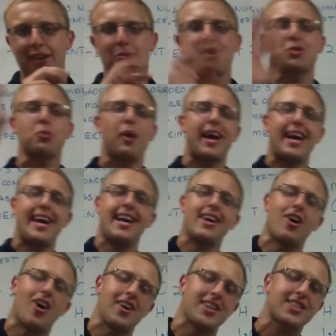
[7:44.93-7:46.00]
was weighed
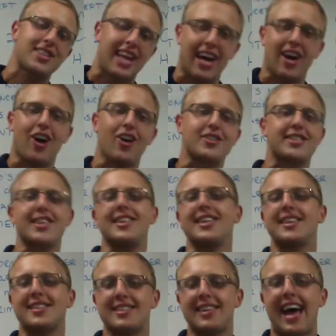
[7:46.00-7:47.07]
on a scale to
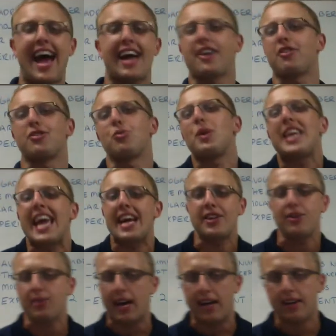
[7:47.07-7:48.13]
this accuracy. We can't
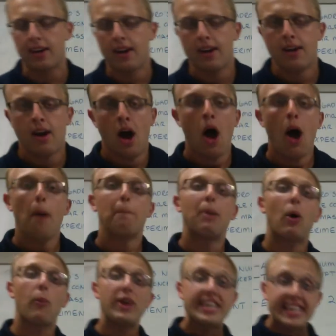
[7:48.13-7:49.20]
do that.
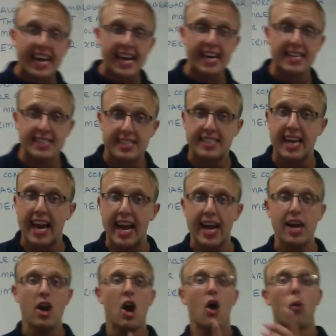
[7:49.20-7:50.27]
But we can
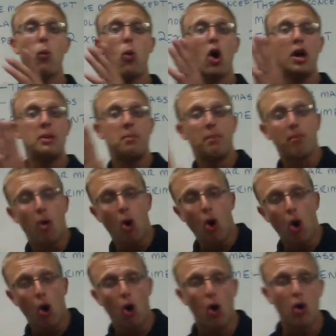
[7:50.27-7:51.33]
say 1
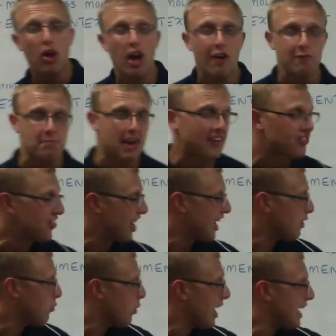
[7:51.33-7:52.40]
mole of
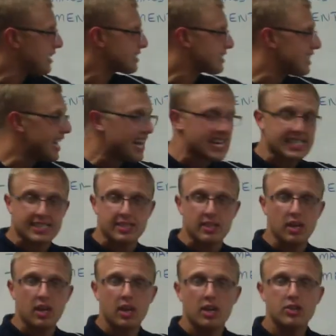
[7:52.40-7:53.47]
methane weighs
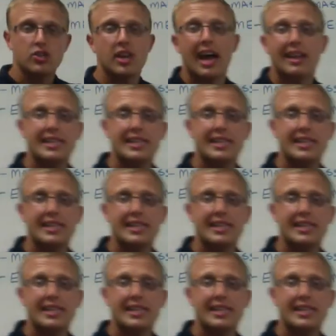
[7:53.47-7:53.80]
this. So now